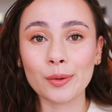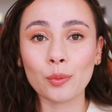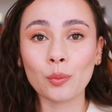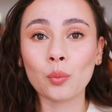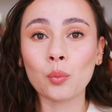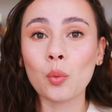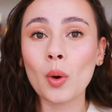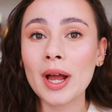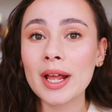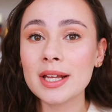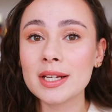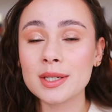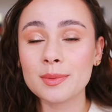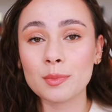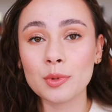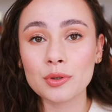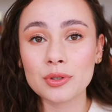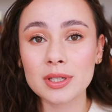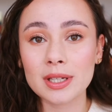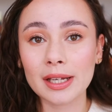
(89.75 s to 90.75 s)
what is
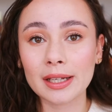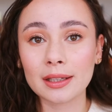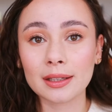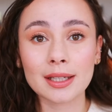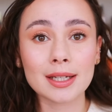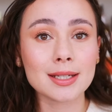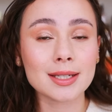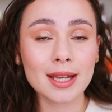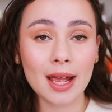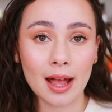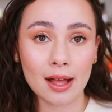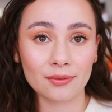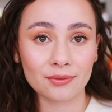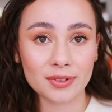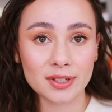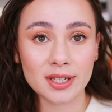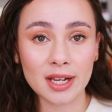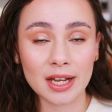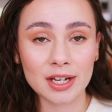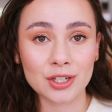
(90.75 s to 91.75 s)
most likely to
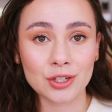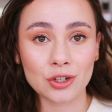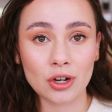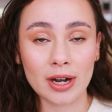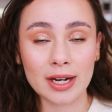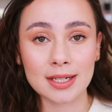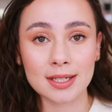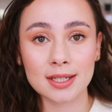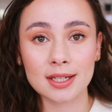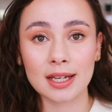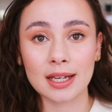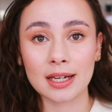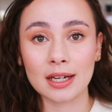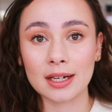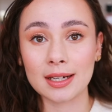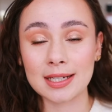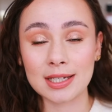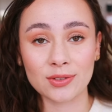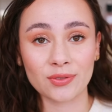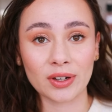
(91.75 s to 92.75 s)
emphasize dry skin
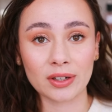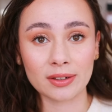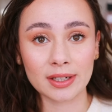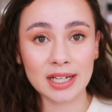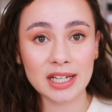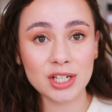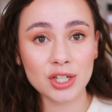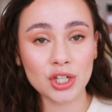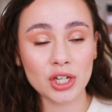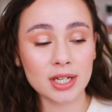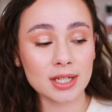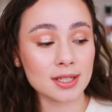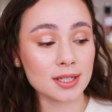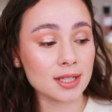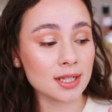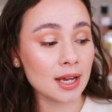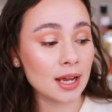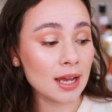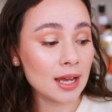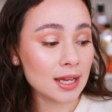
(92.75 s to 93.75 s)
is foundations,